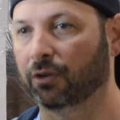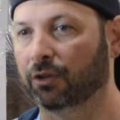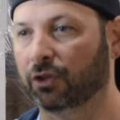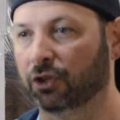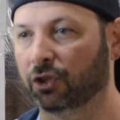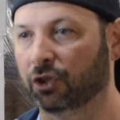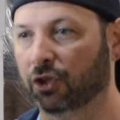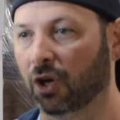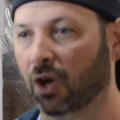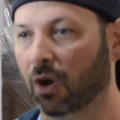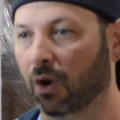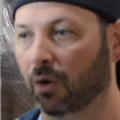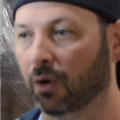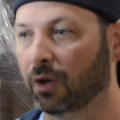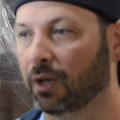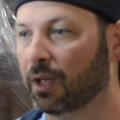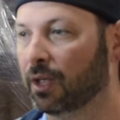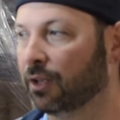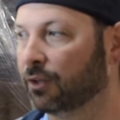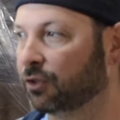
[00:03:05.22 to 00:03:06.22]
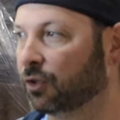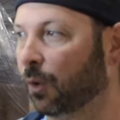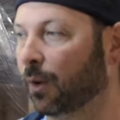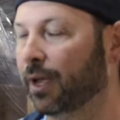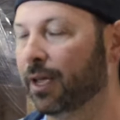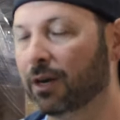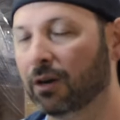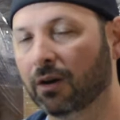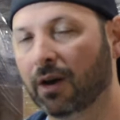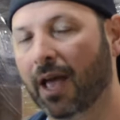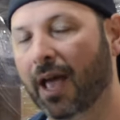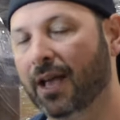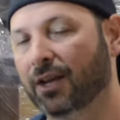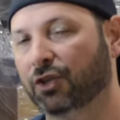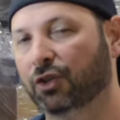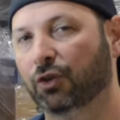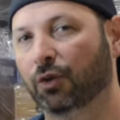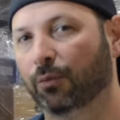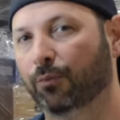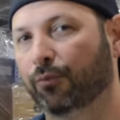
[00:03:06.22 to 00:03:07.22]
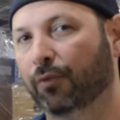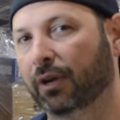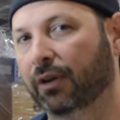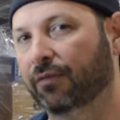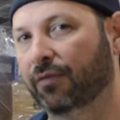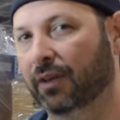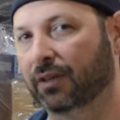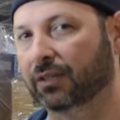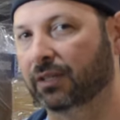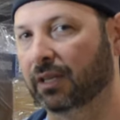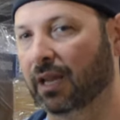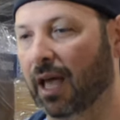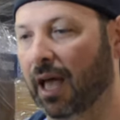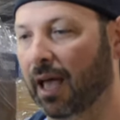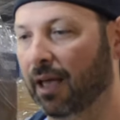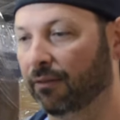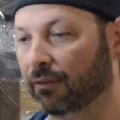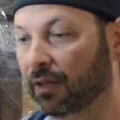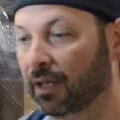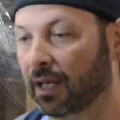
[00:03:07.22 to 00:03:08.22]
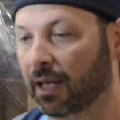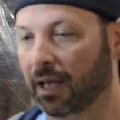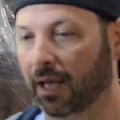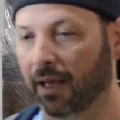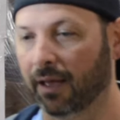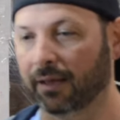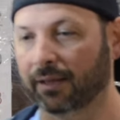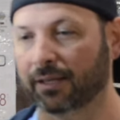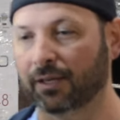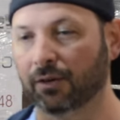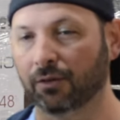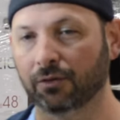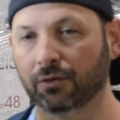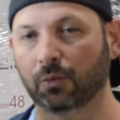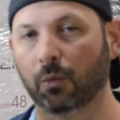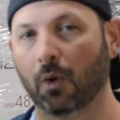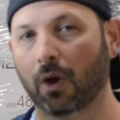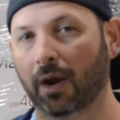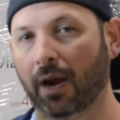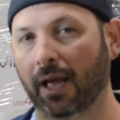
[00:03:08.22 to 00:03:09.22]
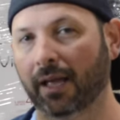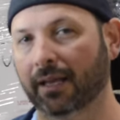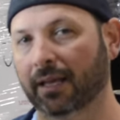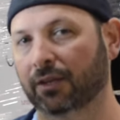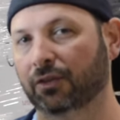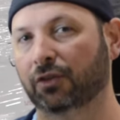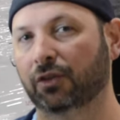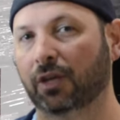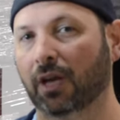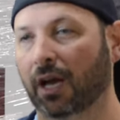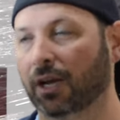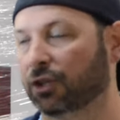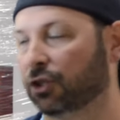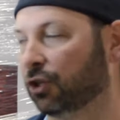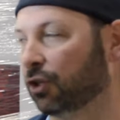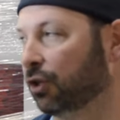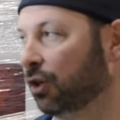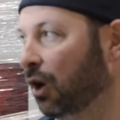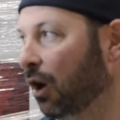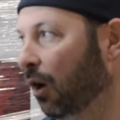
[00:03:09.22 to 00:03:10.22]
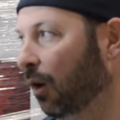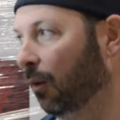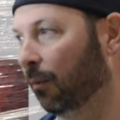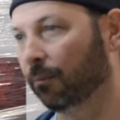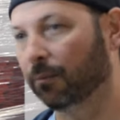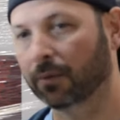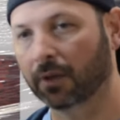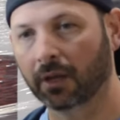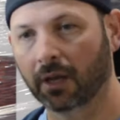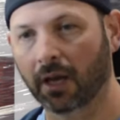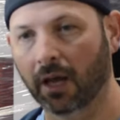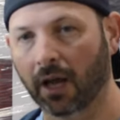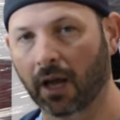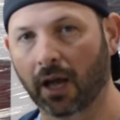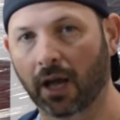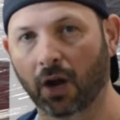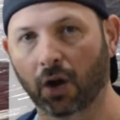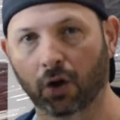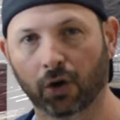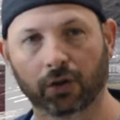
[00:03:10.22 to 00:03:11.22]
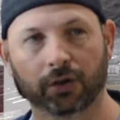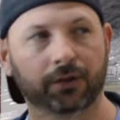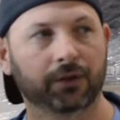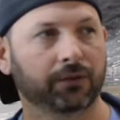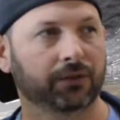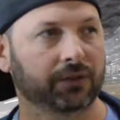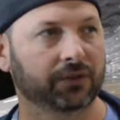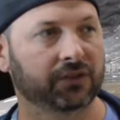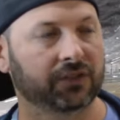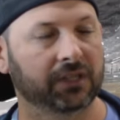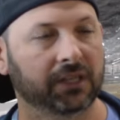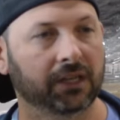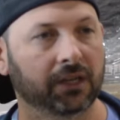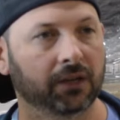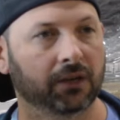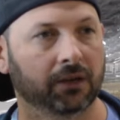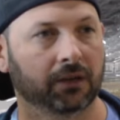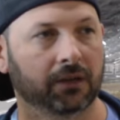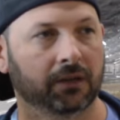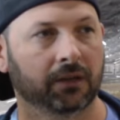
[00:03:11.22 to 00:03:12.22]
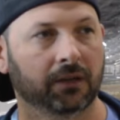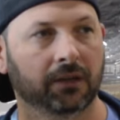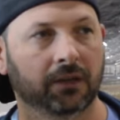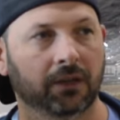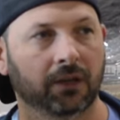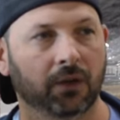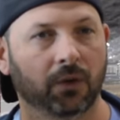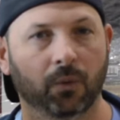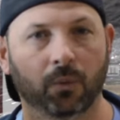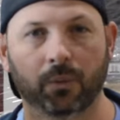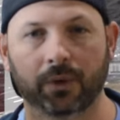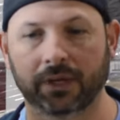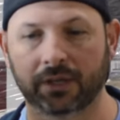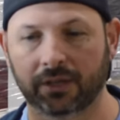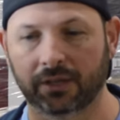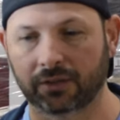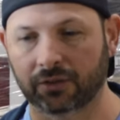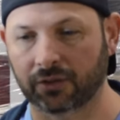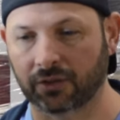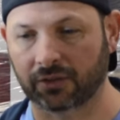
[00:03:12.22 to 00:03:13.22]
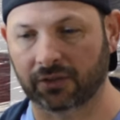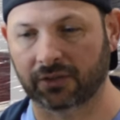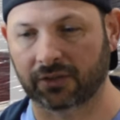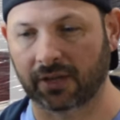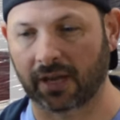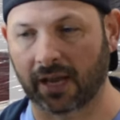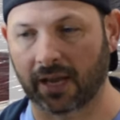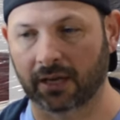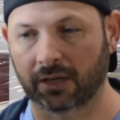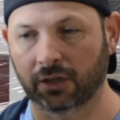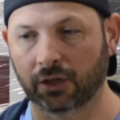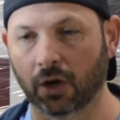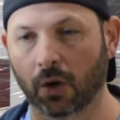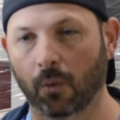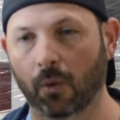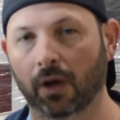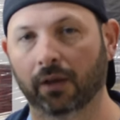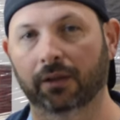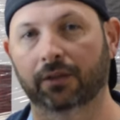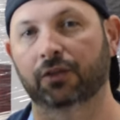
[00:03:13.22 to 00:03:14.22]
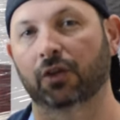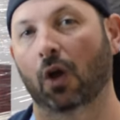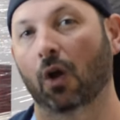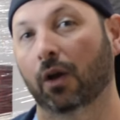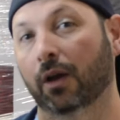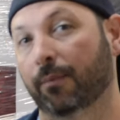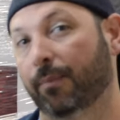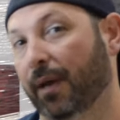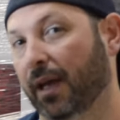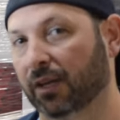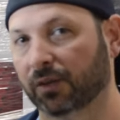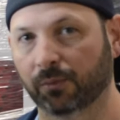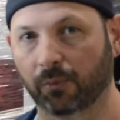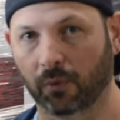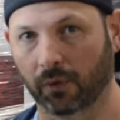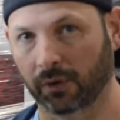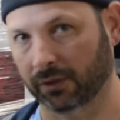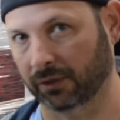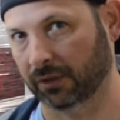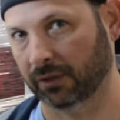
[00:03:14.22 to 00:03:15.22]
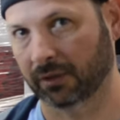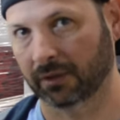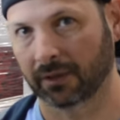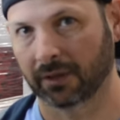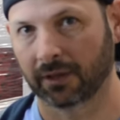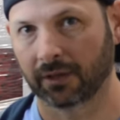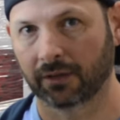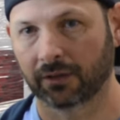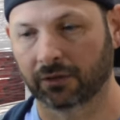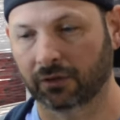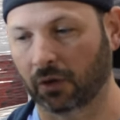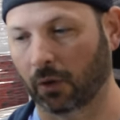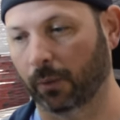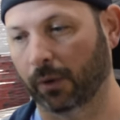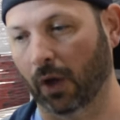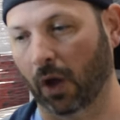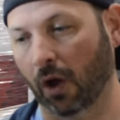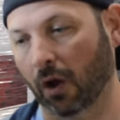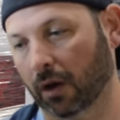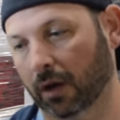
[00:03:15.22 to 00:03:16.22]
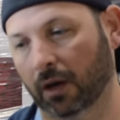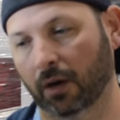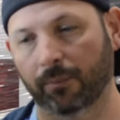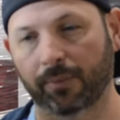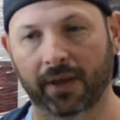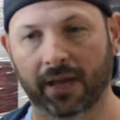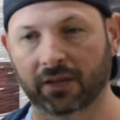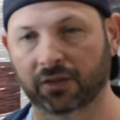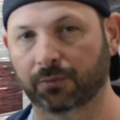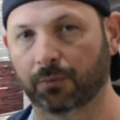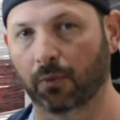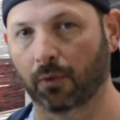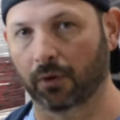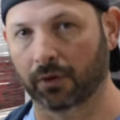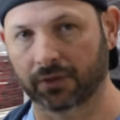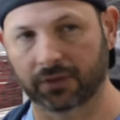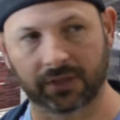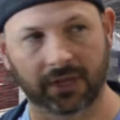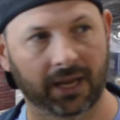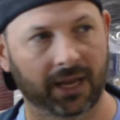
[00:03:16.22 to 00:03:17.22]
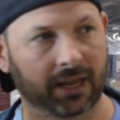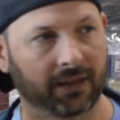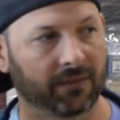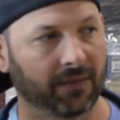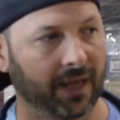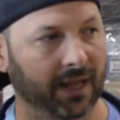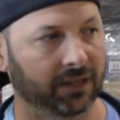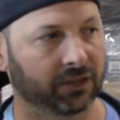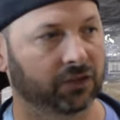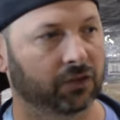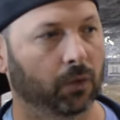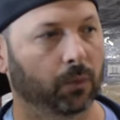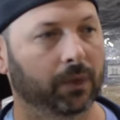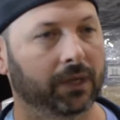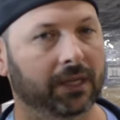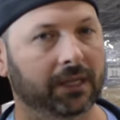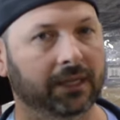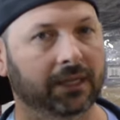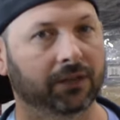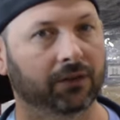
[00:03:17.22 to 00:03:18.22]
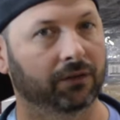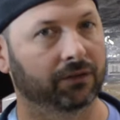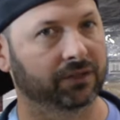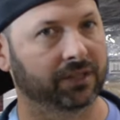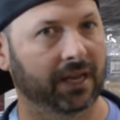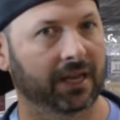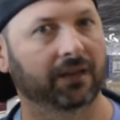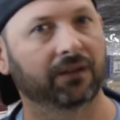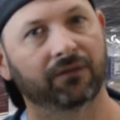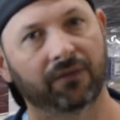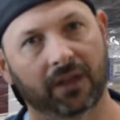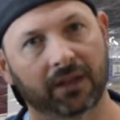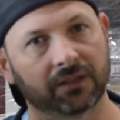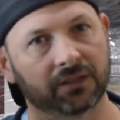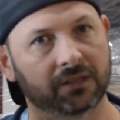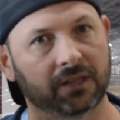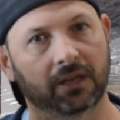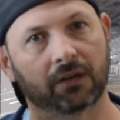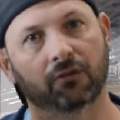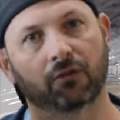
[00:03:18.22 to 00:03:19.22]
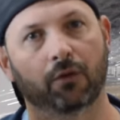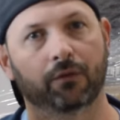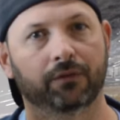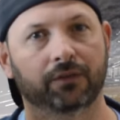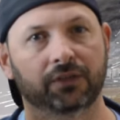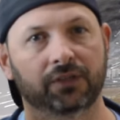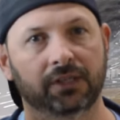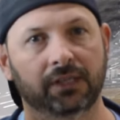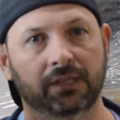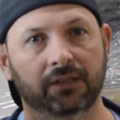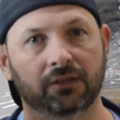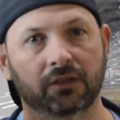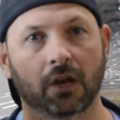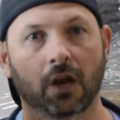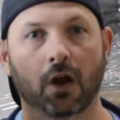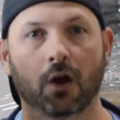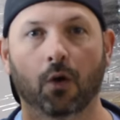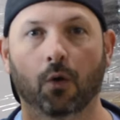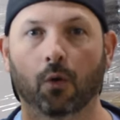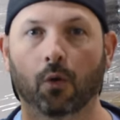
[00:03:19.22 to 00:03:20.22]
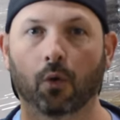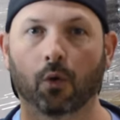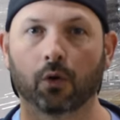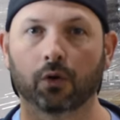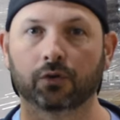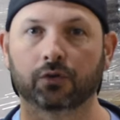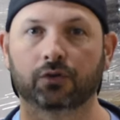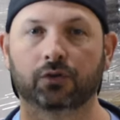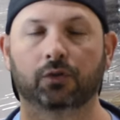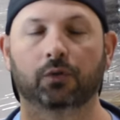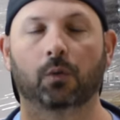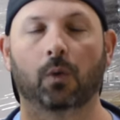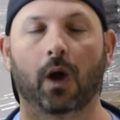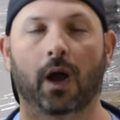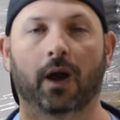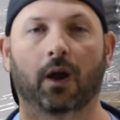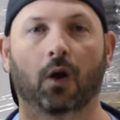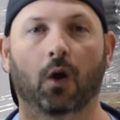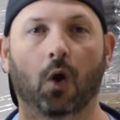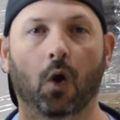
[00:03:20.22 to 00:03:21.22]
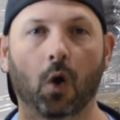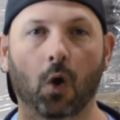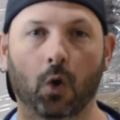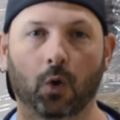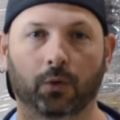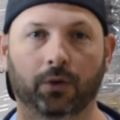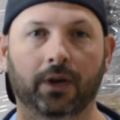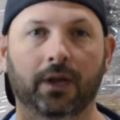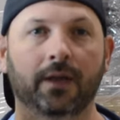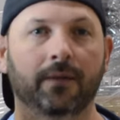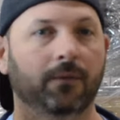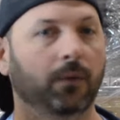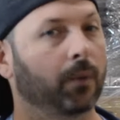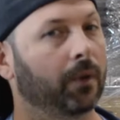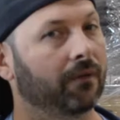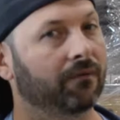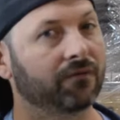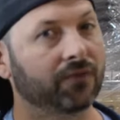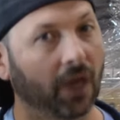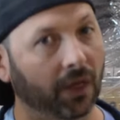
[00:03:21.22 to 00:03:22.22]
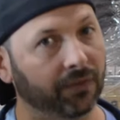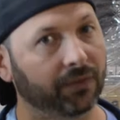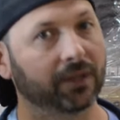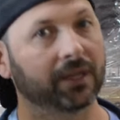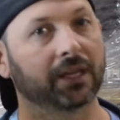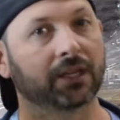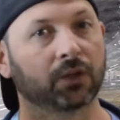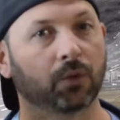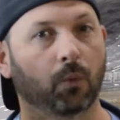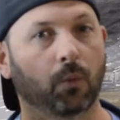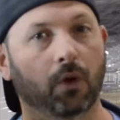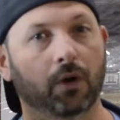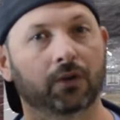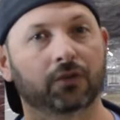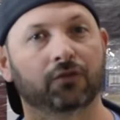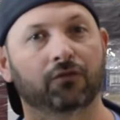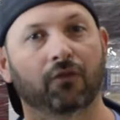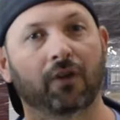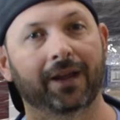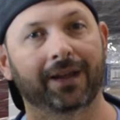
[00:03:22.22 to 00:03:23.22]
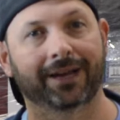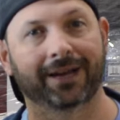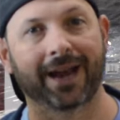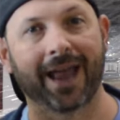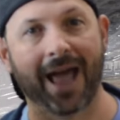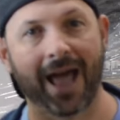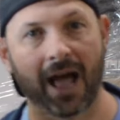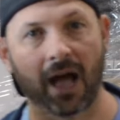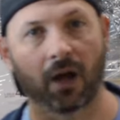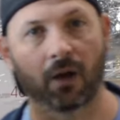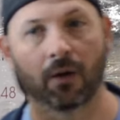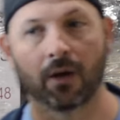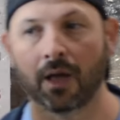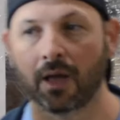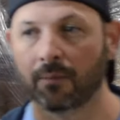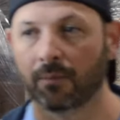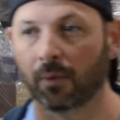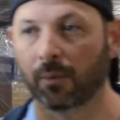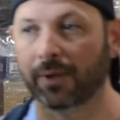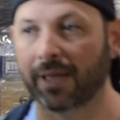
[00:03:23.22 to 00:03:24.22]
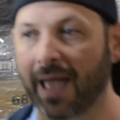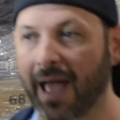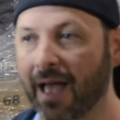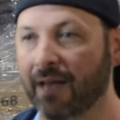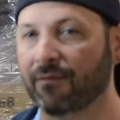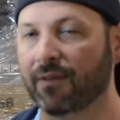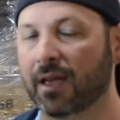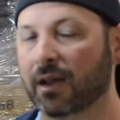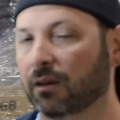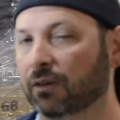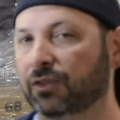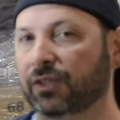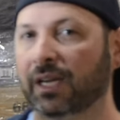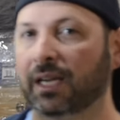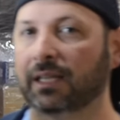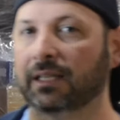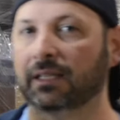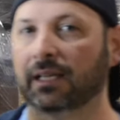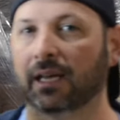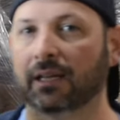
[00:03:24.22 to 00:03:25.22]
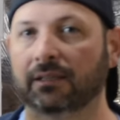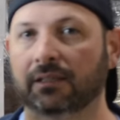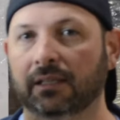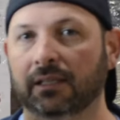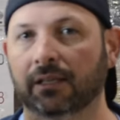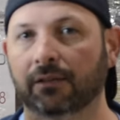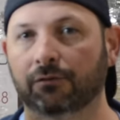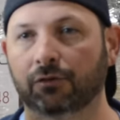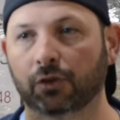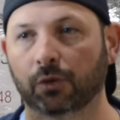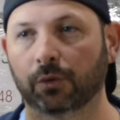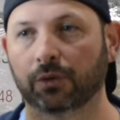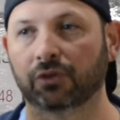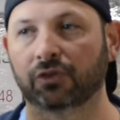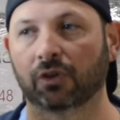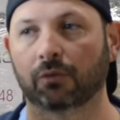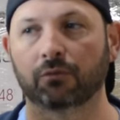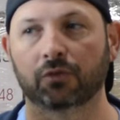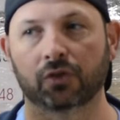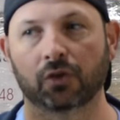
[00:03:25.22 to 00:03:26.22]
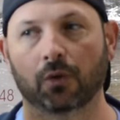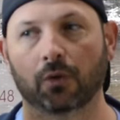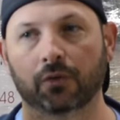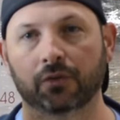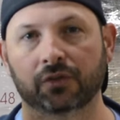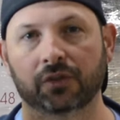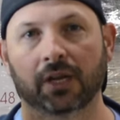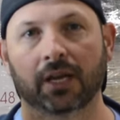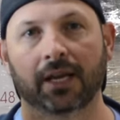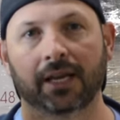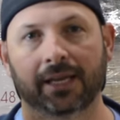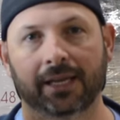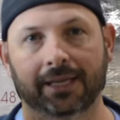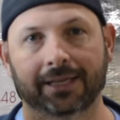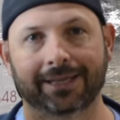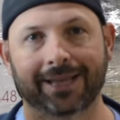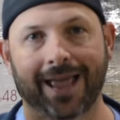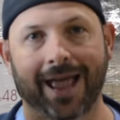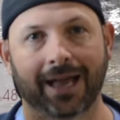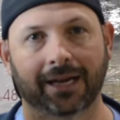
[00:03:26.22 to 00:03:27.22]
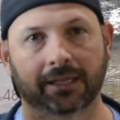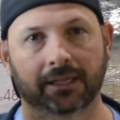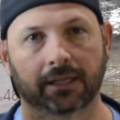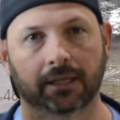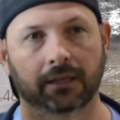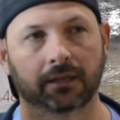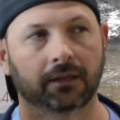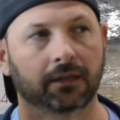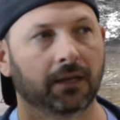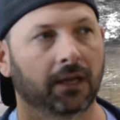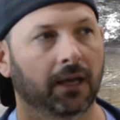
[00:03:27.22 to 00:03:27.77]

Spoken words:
this show. So, International BrickFest Live. Here's what I guess you guys should know. Earlier this year, we just said, you know what, let's all get passports. So we all got our passports, and that's so we can either attend events that are overseas or do our own. Now, we have nothing in the works right now, but we have entertained the idea of doing some shows in Canada,